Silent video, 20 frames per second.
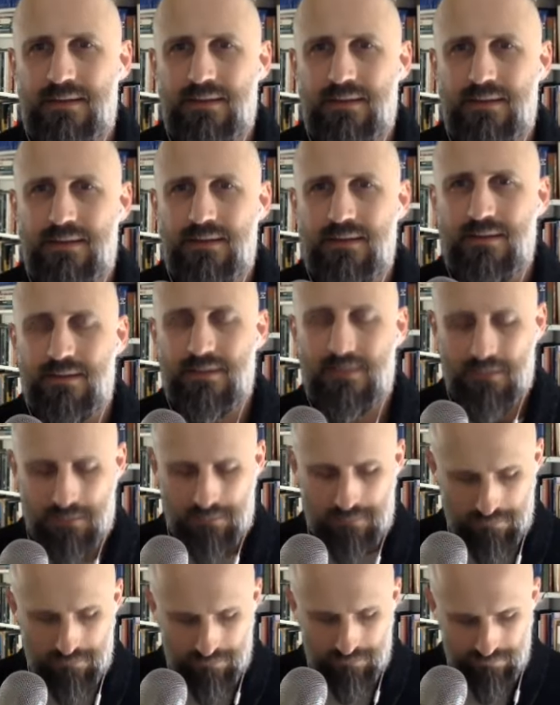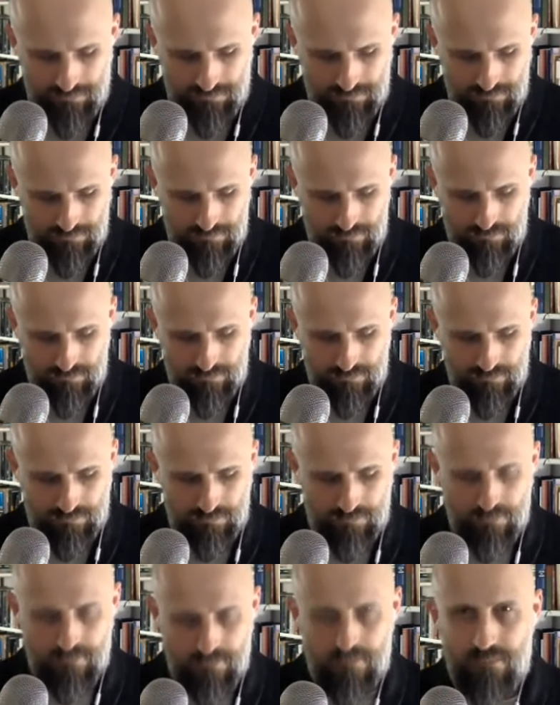
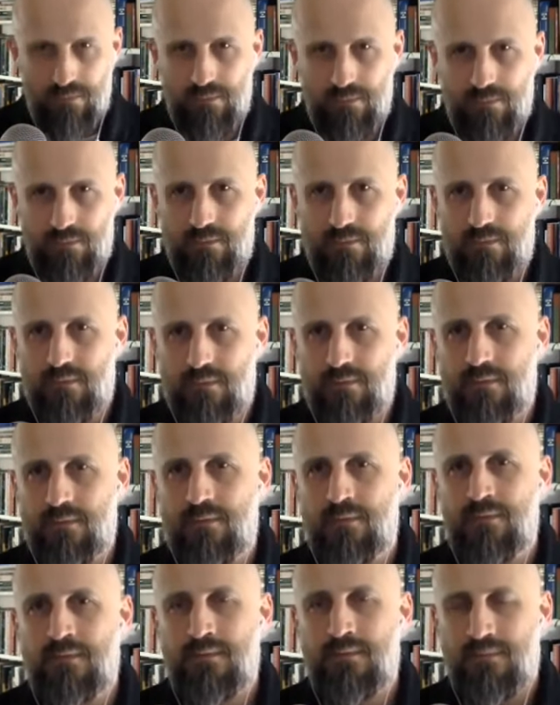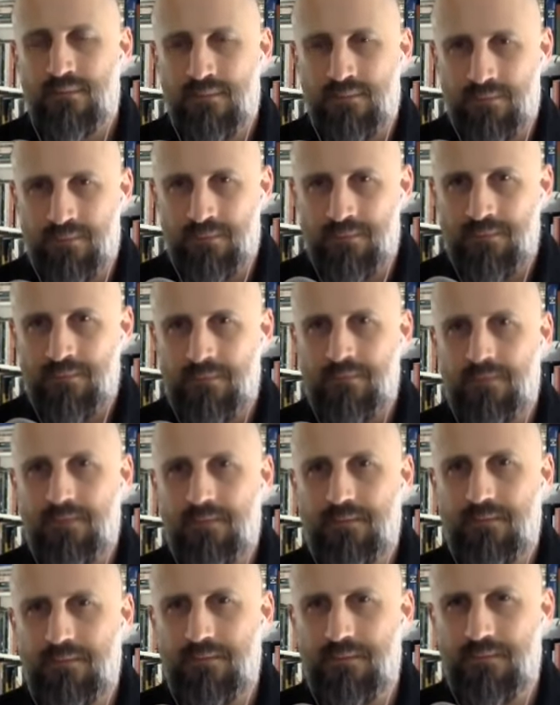
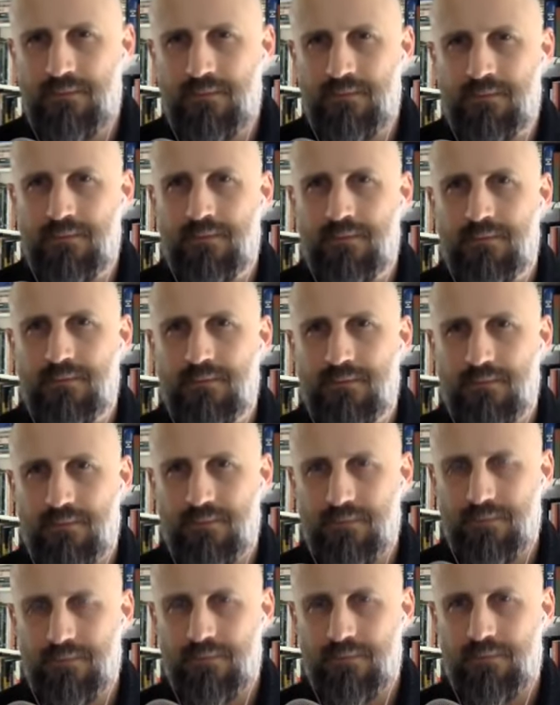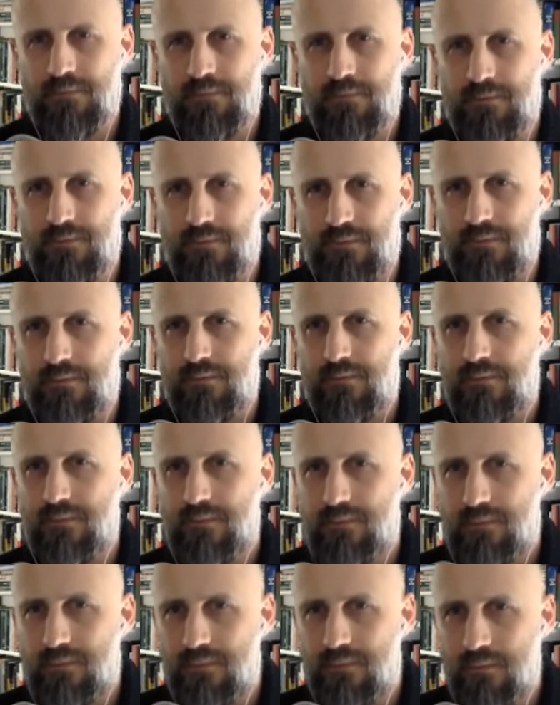
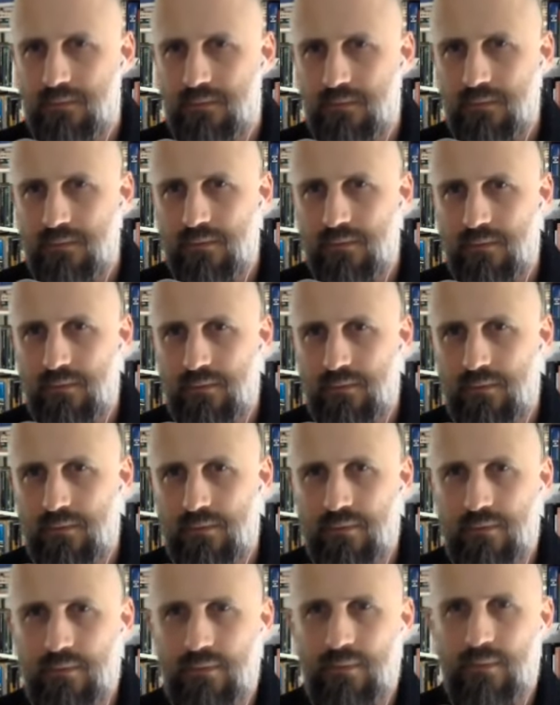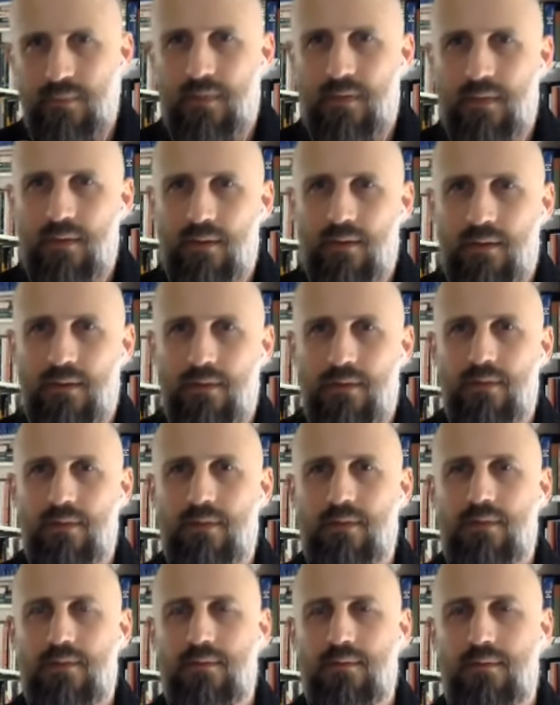This person isn't speaking.